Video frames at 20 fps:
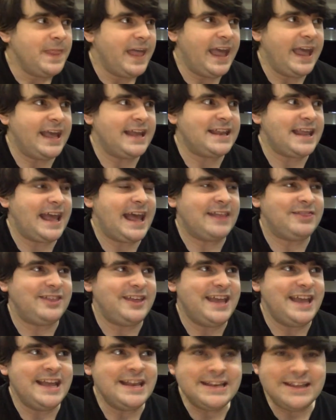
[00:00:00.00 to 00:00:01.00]
And at
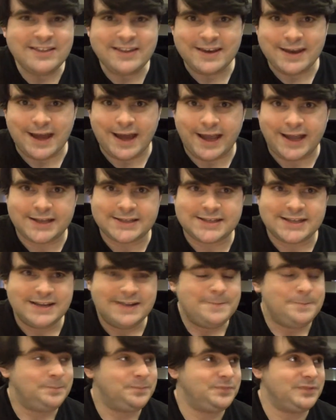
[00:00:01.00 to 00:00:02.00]
the end of the night,
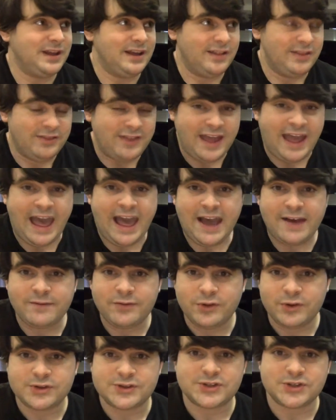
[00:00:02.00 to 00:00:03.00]
they have
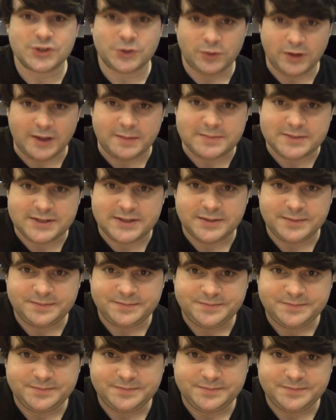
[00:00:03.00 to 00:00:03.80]
their script.